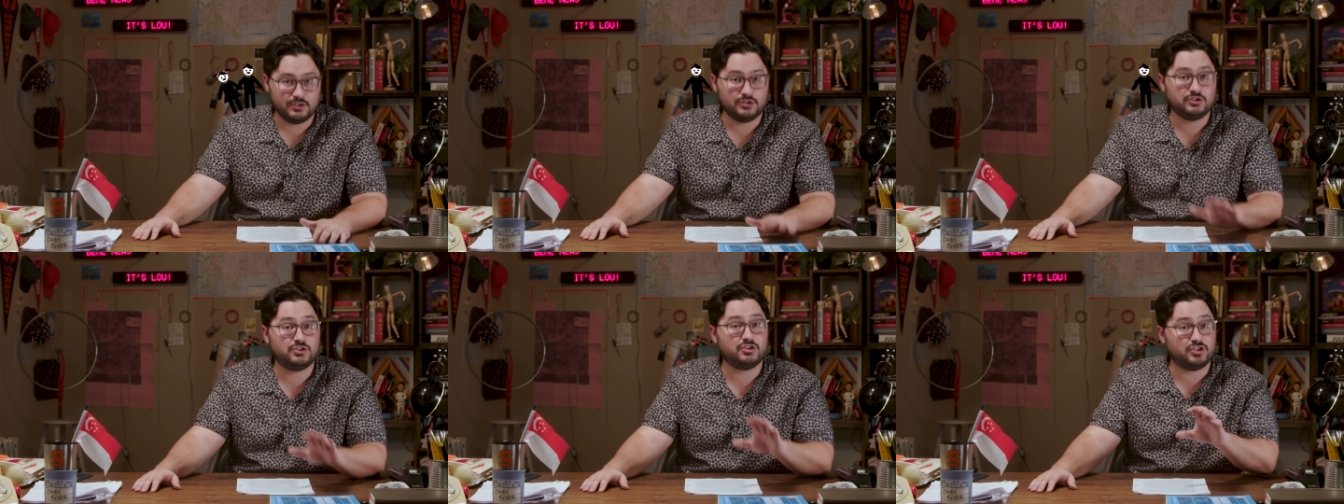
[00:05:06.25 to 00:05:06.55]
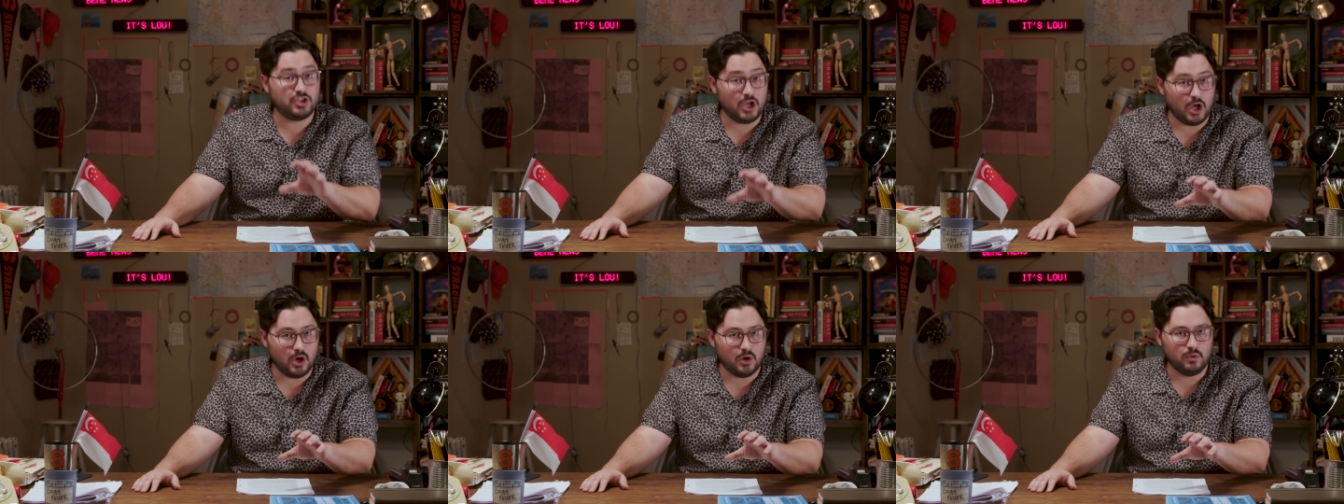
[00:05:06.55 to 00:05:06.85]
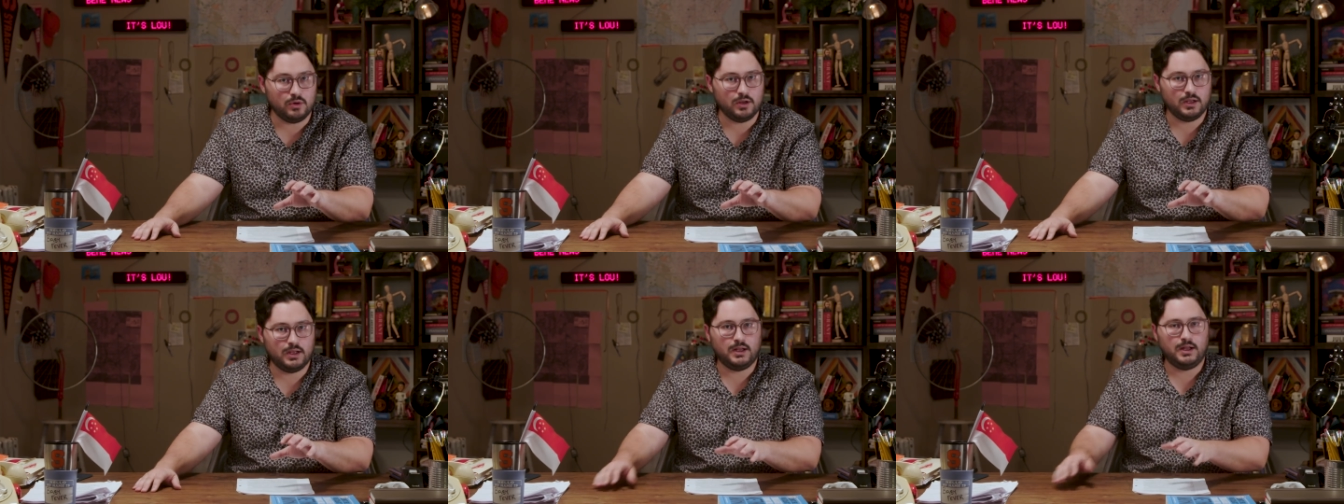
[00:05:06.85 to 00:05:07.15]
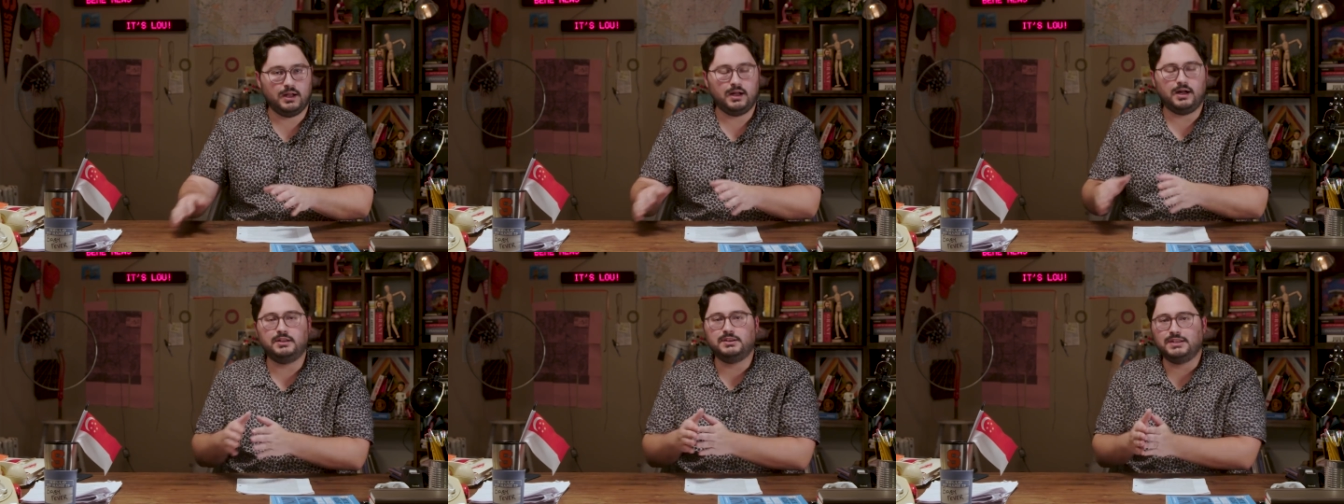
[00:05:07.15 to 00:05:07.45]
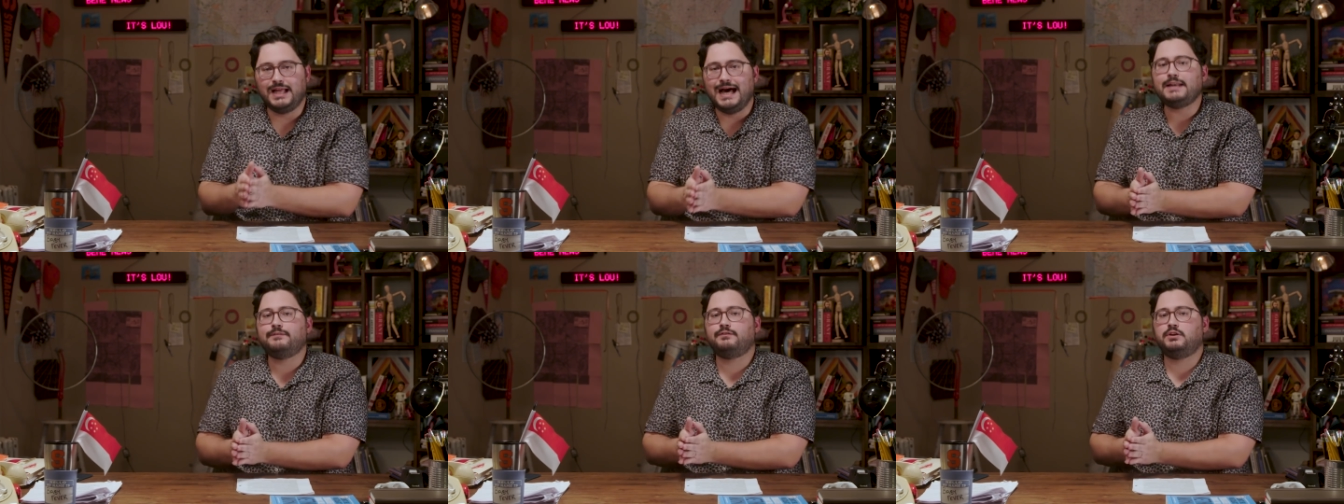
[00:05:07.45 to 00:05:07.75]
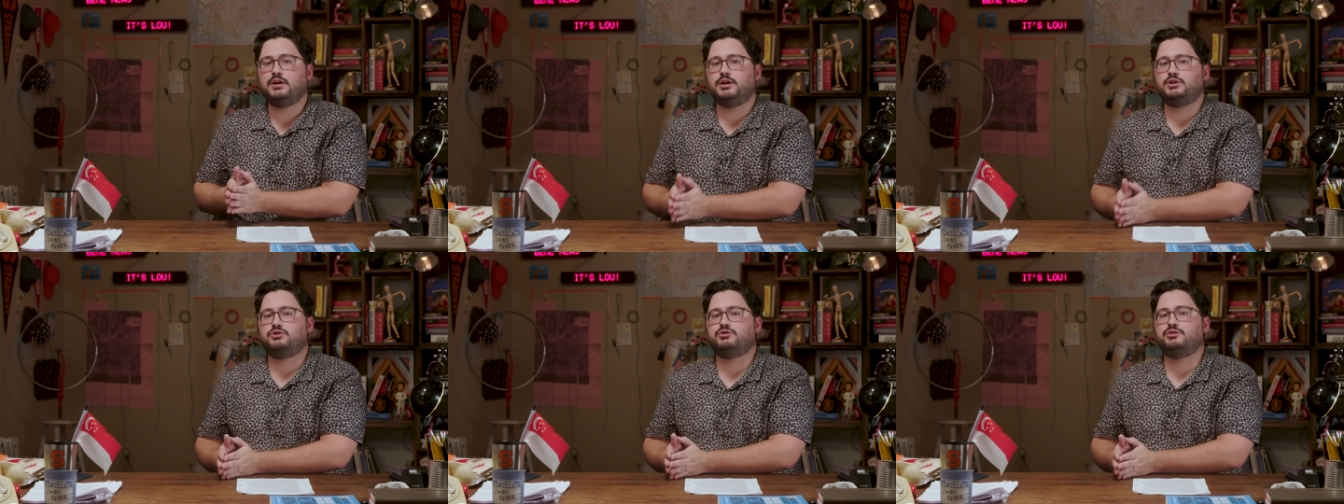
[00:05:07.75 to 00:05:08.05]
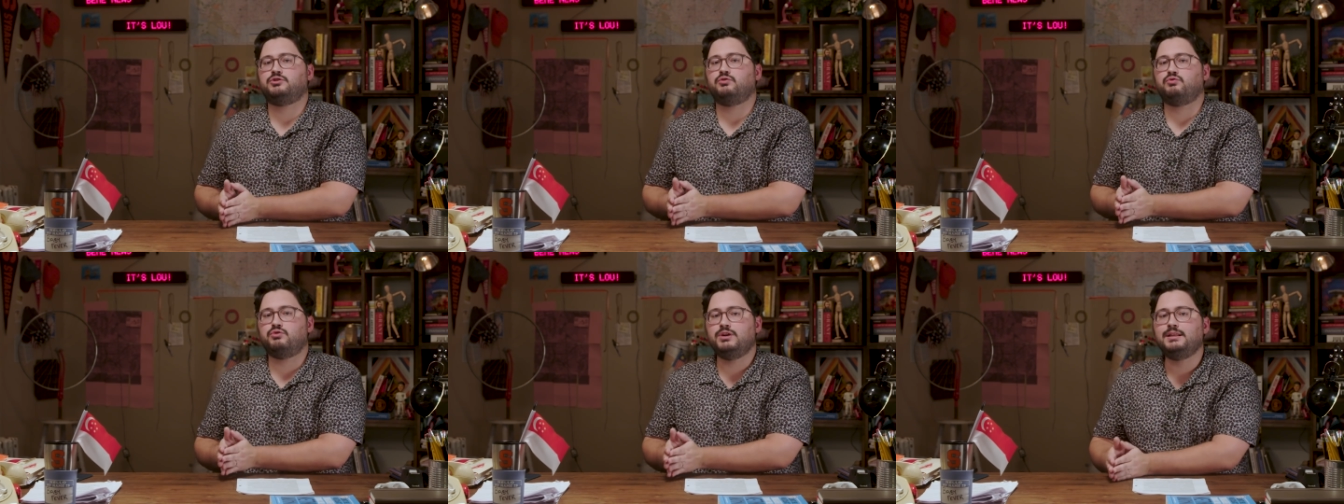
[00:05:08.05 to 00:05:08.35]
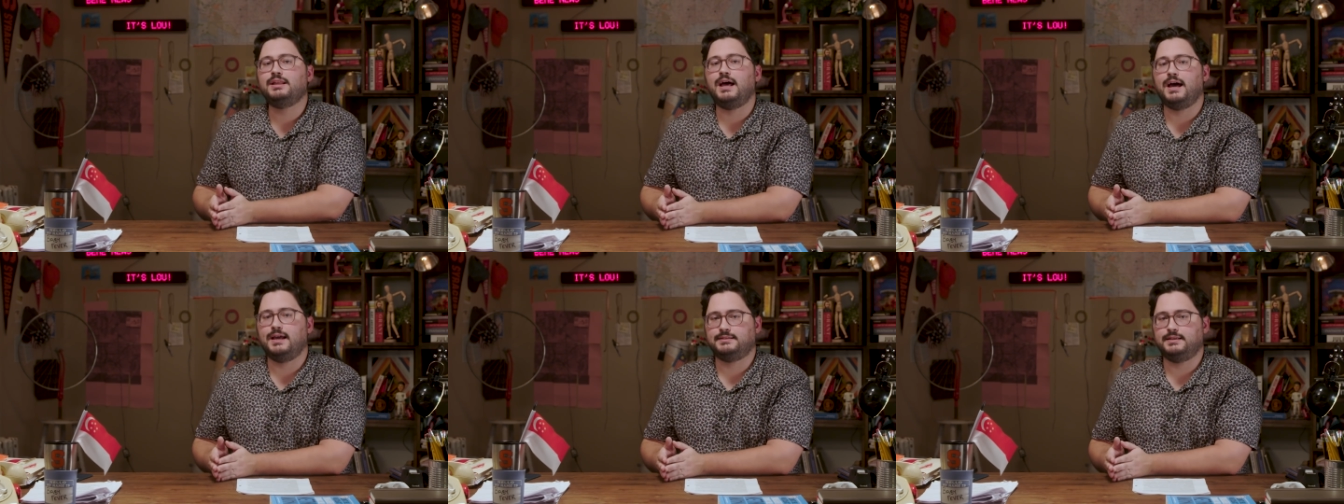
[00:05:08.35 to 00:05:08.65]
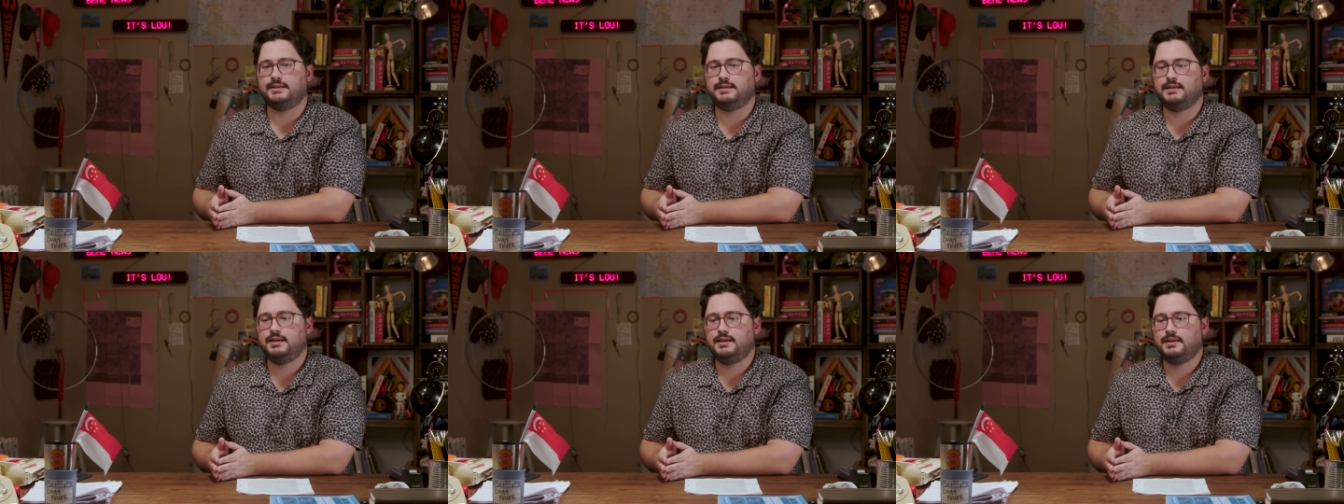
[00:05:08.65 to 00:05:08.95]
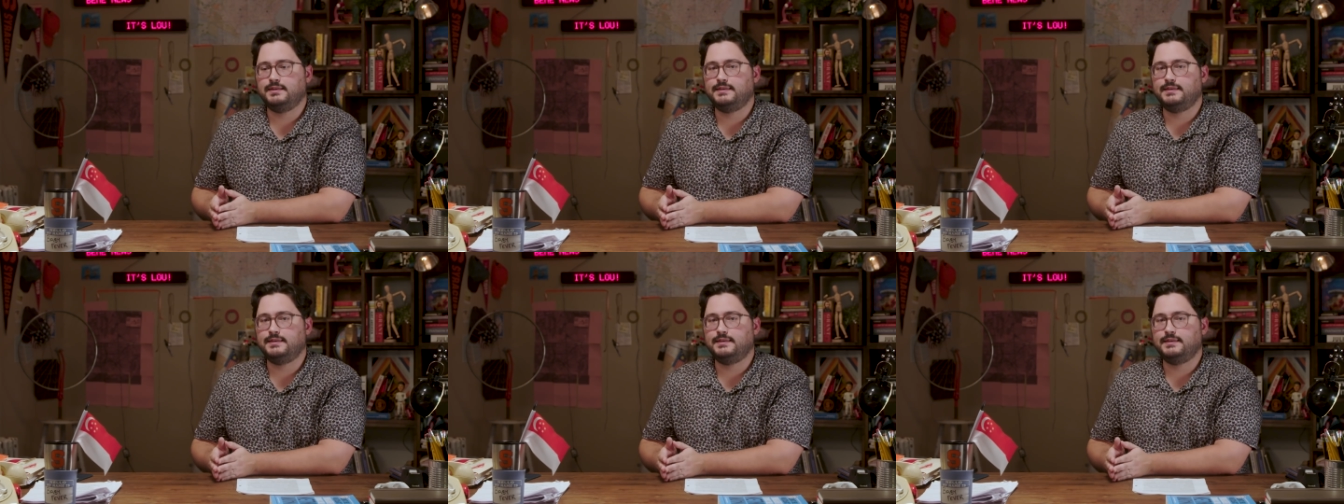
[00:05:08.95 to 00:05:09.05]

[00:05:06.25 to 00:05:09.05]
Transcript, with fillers: So, a lot of countries are realizing